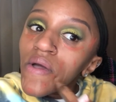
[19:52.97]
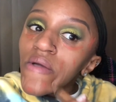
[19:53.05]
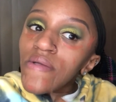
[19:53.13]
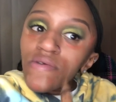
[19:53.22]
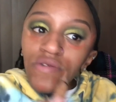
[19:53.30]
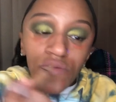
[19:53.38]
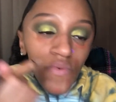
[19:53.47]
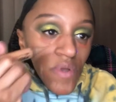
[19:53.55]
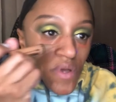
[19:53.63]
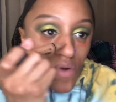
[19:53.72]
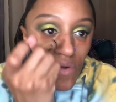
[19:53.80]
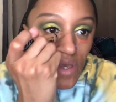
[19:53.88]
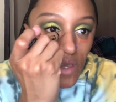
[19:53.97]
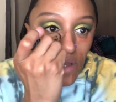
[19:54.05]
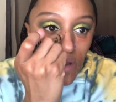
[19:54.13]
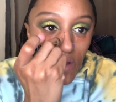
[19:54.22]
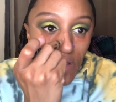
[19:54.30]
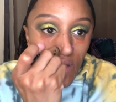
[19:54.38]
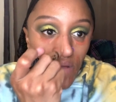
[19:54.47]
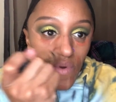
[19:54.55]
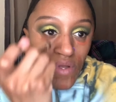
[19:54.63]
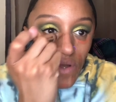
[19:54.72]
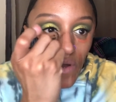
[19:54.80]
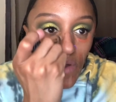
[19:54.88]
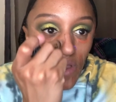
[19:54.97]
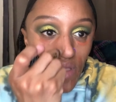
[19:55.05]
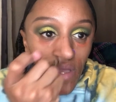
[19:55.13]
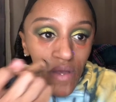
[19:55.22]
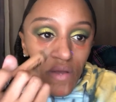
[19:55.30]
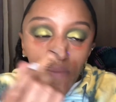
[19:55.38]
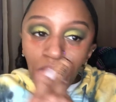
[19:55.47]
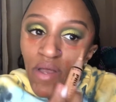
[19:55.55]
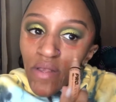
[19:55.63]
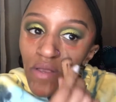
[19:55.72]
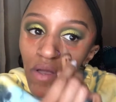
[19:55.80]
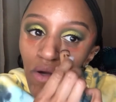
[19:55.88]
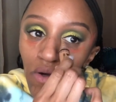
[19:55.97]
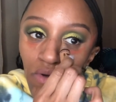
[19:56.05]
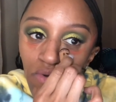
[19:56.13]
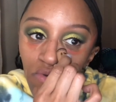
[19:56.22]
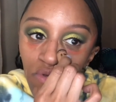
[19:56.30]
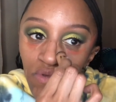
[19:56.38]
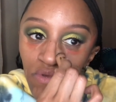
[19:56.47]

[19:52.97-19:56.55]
And I just want to go here, and I want to go here in my nose.